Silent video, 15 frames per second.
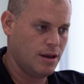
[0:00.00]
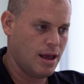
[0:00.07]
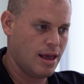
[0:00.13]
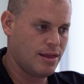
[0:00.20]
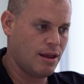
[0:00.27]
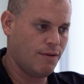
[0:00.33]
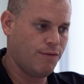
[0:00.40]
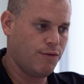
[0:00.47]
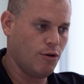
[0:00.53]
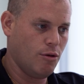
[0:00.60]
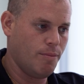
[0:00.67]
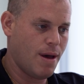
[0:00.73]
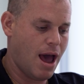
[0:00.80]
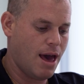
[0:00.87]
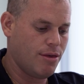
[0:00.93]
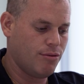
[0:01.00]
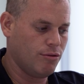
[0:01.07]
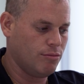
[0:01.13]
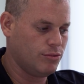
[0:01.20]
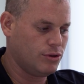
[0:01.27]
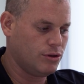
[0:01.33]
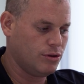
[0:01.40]
and then full
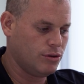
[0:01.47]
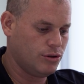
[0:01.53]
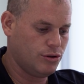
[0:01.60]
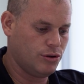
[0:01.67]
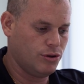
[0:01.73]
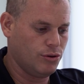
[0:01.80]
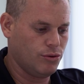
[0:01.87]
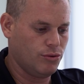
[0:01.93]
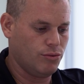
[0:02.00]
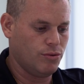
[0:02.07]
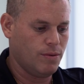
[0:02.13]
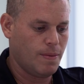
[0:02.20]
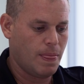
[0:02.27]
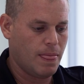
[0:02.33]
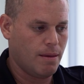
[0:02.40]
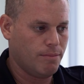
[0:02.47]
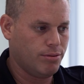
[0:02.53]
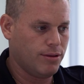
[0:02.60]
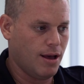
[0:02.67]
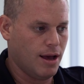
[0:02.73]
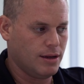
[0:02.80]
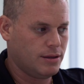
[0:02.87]
bathrooms, 2
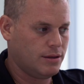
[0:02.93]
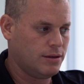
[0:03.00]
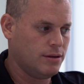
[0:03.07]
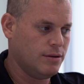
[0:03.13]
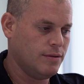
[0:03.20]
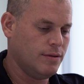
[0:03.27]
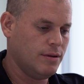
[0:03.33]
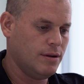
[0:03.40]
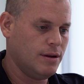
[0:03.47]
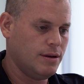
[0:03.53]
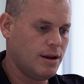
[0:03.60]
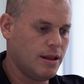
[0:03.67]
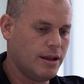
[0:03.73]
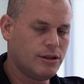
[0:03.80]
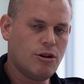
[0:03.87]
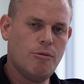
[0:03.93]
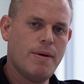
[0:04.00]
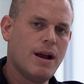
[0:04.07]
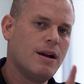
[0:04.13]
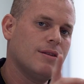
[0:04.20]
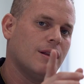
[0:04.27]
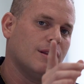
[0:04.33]
plus. Now let's go
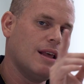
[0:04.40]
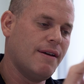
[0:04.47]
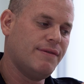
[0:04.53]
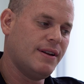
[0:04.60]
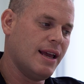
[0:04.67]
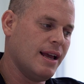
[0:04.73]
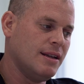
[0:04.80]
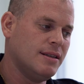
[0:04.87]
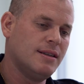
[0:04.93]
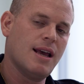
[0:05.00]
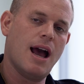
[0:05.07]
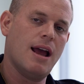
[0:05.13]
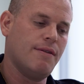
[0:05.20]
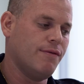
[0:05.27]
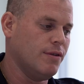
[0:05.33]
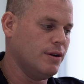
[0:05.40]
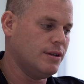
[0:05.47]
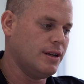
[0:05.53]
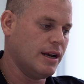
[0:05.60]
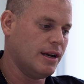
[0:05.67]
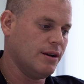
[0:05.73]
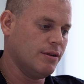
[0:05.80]
back on the left-hand side for a
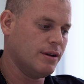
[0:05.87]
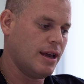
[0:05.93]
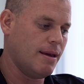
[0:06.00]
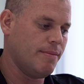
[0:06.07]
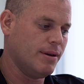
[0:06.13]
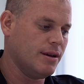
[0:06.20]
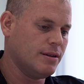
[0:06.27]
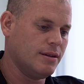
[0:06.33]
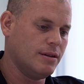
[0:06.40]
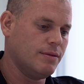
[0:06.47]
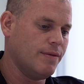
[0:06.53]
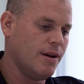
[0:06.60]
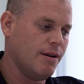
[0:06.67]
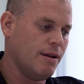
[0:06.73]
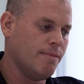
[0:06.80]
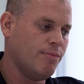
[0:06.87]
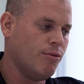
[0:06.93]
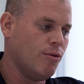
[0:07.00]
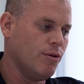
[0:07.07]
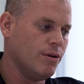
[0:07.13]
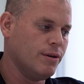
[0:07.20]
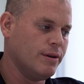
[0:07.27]
second, okay? Because this is very
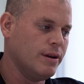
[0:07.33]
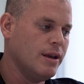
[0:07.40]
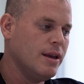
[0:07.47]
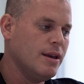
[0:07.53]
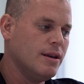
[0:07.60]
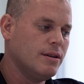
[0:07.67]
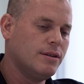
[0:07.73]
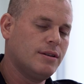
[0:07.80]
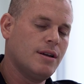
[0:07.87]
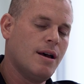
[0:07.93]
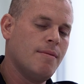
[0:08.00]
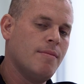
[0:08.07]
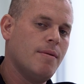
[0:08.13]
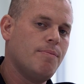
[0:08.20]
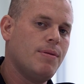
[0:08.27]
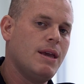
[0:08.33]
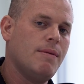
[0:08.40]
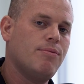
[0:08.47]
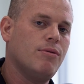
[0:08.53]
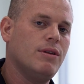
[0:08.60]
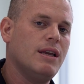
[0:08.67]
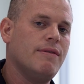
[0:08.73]
important. Some
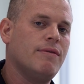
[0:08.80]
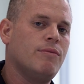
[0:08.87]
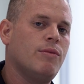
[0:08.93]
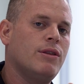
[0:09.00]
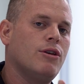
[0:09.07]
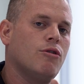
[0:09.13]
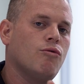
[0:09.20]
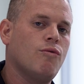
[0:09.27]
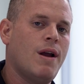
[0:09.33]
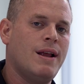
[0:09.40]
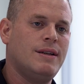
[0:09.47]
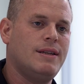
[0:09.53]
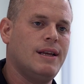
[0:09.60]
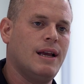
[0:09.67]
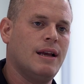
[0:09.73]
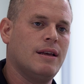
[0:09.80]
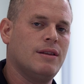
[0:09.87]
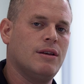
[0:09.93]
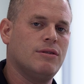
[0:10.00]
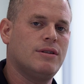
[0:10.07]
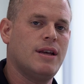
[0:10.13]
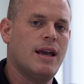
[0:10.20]
people, even when they're renting,
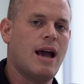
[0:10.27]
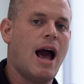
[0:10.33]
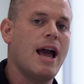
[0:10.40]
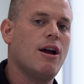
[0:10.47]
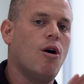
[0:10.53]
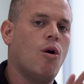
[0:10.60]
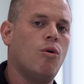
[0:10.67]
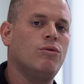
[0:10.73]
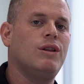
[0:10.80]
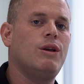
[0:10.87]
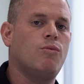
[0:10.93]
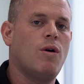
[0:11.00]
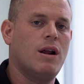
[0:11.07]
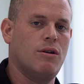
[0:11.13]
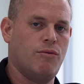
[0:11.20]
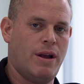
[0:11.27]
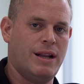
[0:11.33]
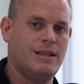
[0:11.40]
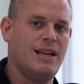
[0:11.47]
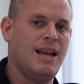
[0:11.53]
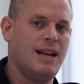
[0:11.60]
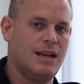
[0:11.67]
they'll say, I only want to
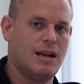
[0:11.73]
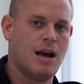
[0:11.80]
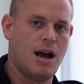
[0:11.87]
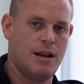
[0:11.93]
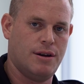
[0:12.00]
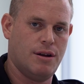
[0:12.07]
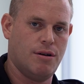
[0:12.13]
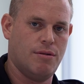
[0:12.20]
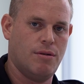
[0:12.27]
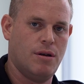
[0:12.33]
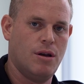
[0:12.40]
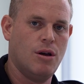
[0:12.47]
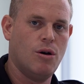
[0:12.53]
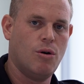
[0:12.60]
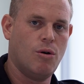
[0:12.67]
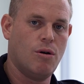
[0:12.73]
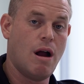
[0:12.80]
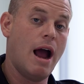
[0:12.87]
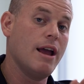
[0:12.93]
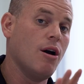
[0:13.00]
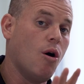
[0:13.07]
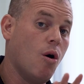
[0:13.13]
rent in a condo, or
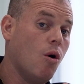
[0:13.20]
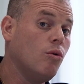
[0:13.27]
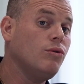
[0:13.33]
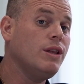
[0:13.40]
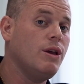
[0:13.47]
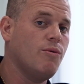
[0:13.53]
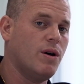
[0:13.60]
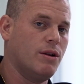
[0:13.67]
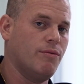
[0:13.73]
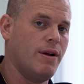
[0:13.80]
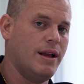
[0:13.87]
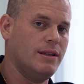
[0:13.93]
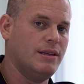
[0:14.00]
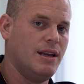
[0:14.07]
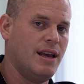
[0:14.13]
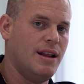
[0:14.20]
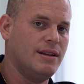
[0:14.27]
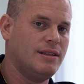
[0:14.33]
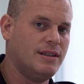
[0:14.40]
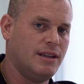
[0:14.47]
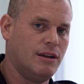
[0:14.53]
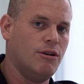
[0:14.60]
I only want to rent in a
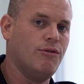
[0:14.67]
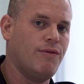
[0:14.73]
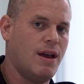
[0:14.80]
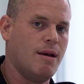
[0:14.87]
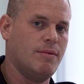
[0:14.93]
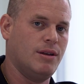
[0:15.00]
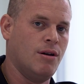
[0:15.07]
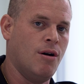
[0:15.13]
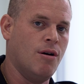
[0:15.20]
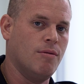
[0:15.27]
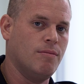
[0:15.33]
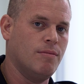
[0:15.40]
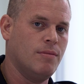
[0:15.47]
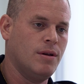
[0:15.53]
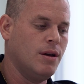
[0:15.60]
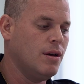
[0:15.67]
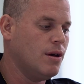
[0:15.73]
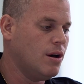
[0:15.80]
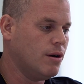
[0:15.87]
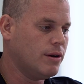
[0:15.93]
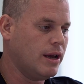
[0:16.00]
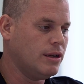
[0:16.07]
single family home.
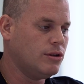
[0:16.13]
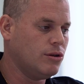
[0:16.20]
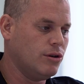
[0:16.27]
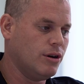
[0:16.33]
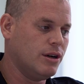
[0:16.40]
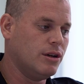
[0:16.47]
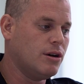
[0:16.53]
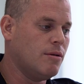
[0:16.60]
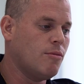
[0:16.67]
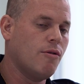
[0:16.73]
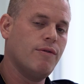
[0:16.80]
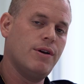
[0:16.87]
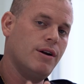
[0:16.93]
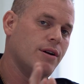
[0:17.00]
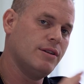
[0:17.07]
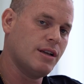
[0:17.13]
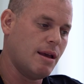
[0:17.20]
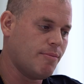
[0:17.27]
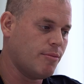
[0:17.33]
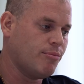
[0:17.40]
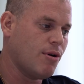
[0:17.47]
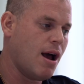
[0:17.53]
Okay, so you're going to come over here to
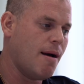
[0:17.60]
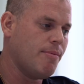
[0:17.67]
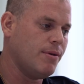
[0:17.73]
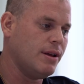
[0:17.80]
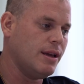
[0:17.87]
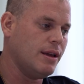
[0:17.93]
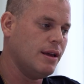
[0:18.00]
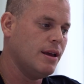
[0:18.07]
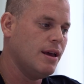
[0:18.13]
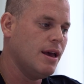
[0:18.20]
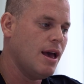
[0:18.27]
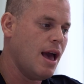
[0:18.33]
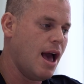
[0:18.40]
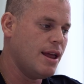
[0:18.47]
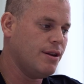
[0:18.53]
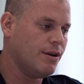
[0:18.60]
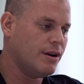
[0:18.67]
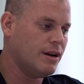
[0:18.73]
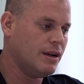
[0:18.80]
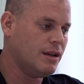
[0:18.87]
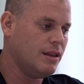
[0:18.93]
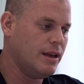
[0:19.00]
type of property and you're
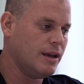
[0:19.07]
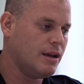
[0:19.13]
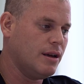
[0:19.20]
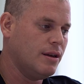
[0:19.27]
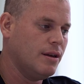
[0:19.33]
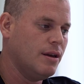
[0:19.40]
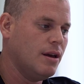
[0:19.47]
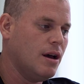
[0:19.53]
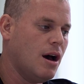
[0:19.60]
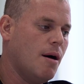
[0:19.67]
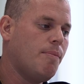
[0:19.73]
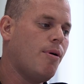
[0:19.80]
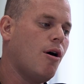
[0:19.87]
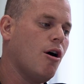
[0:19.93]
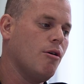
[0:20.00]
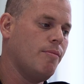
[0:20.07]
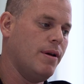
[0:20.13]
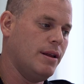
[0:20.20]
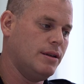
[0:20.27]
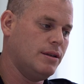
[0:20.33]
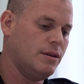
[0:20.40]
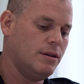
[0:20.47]
going to click
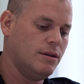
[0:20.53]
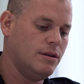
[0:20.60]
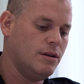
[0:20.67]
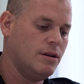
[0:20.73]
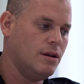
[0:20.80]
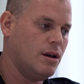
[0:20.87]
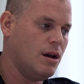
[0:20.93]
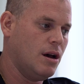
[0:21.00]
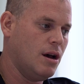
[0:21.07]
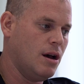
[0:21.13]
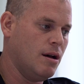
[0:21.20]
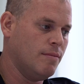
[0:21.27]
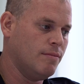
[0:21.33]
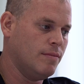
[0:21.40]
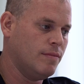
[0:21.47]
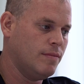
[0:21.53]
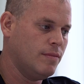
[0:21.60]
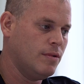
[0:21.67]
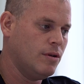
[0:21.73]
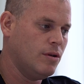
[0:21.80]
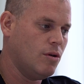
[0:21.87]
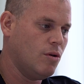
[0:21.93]
apartment,
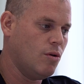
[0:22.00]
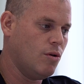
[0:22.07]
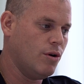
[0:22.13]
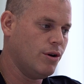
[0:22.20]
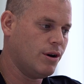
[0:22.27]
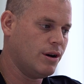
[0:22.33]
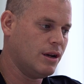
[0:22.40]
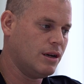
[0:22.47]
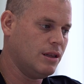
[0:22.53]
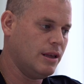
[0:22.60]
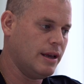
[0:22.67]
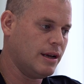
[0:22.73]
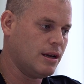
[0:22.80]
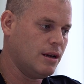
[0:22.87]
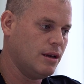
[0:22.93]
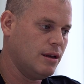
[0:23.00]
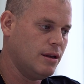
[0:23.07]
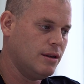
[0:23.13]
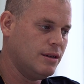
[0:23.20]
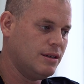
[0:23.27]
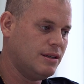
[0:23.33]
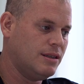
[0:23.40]
or you're going to click
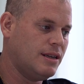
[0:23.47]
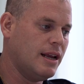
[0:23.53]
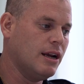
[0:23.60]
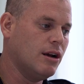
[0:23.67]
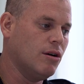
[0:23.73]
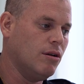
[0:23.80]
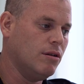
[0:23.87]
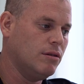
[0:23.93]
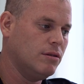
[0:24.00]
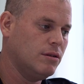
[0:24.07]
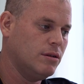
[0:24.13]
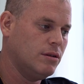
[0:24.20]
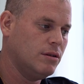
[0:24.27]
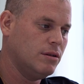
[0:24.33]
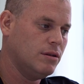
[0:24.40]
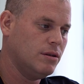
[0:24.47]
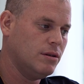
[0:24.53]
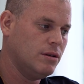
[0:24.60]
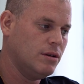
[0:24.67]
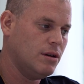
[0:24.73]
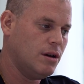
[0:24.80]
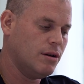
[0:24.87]
single,
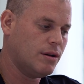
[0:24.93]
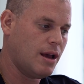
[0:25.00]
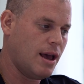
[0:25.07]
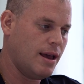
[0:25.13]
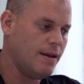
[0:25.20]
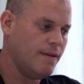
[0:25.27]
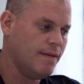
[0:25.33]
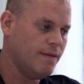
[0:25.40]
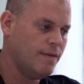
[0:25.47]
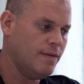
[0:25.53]
okay?